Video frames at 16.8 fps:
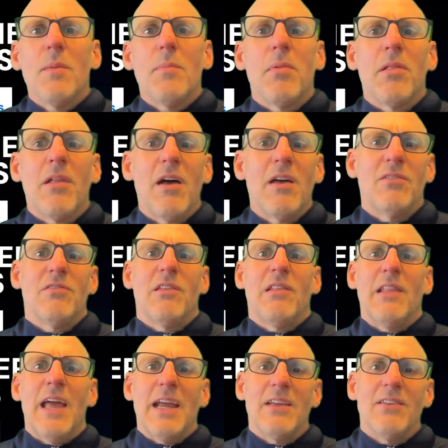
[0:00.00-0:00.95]
plus
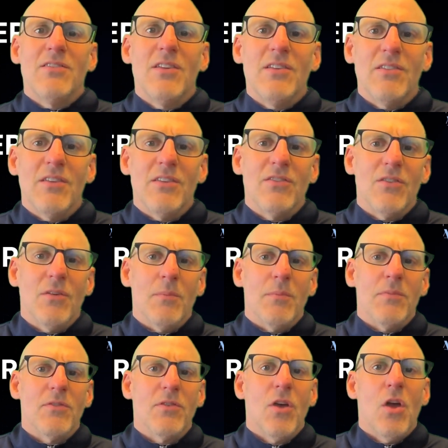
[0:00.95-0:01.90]
legacy
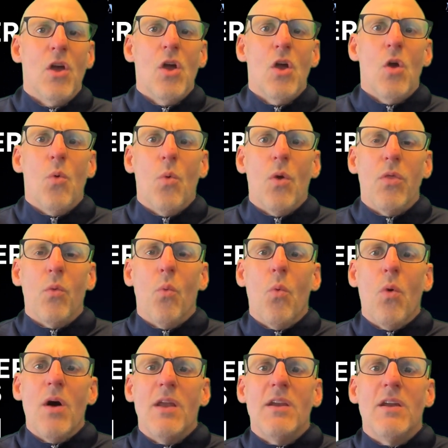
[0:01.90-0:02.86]
systems with
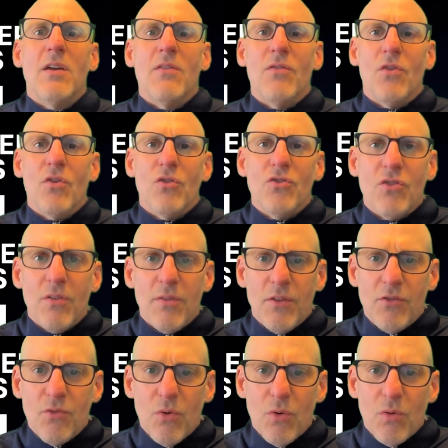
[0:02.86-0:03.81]
one version of the
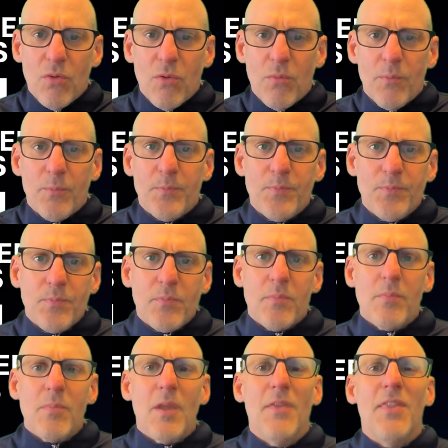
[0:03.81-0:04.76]
truth.
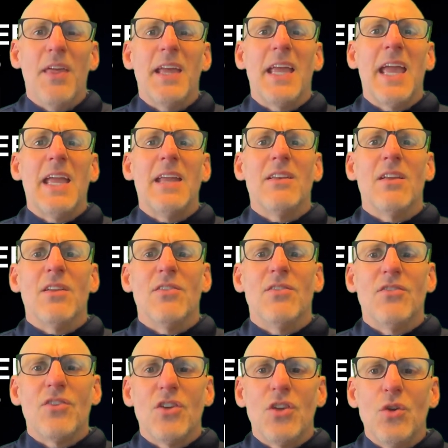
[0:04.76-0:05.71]
They gained
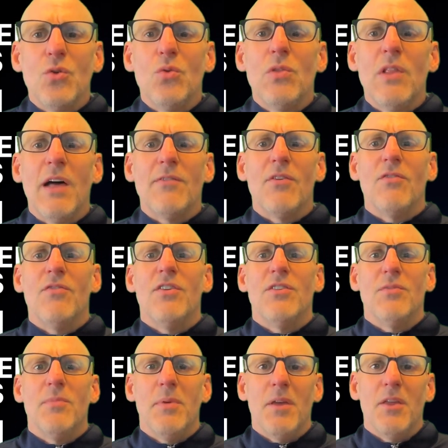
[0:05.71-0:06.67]
SKU level
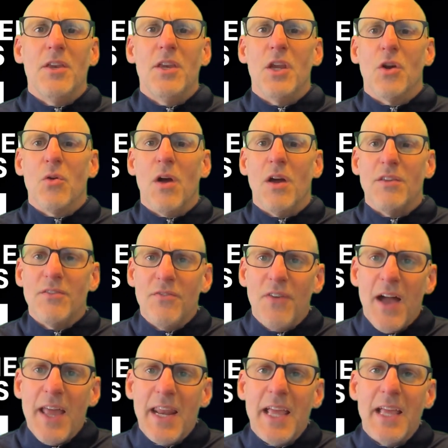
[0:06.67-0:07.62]
visibility across
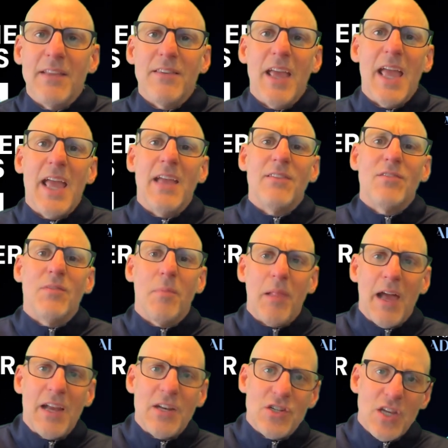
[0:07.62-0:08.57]
finance and
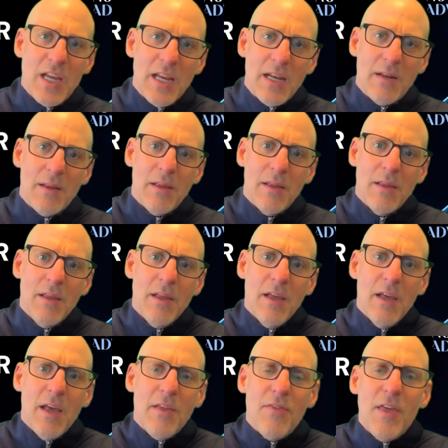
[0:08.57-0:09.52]
supply chain.
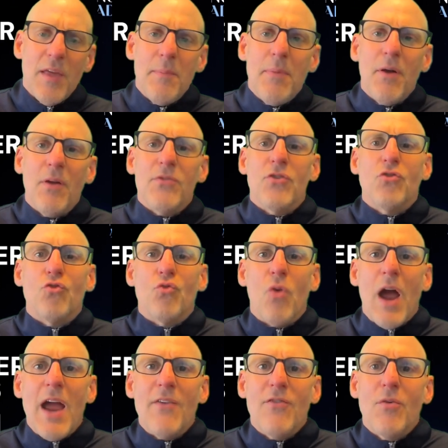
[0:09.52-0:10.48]
They built
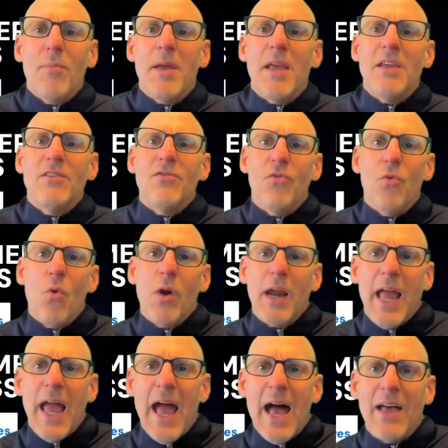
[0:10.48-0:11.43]
driver-based
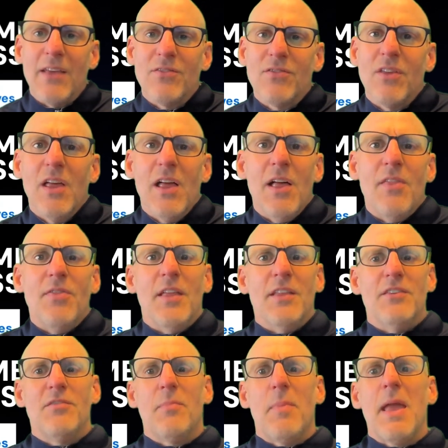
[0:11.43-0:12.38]
forecasts
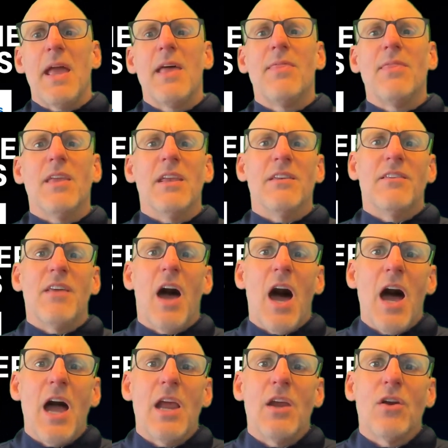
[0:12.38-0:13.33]
that span the
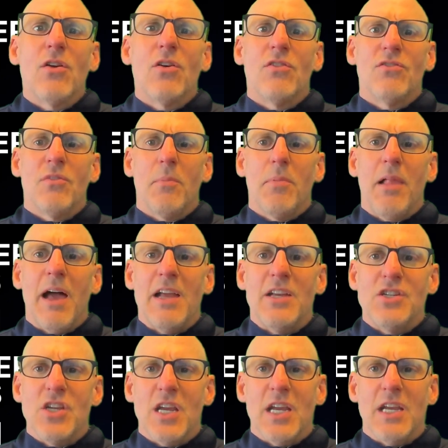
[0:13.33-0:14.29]
entire supply
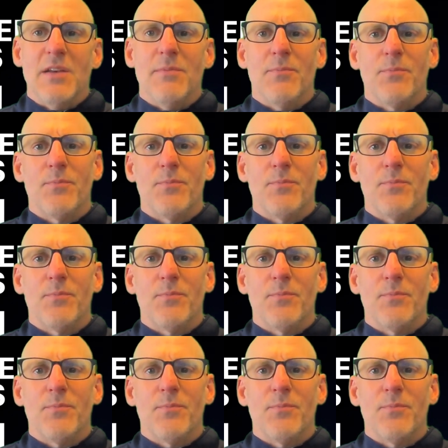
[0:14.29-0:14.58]
chain.